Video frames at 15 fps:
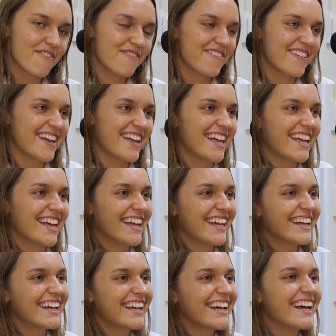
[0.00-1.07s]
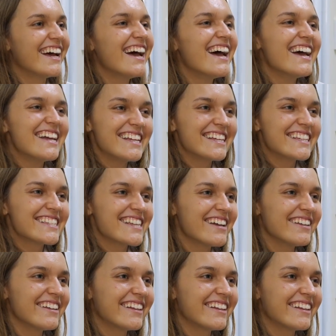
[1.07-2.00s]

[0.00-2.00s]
Absolutely. This doesn't get seen by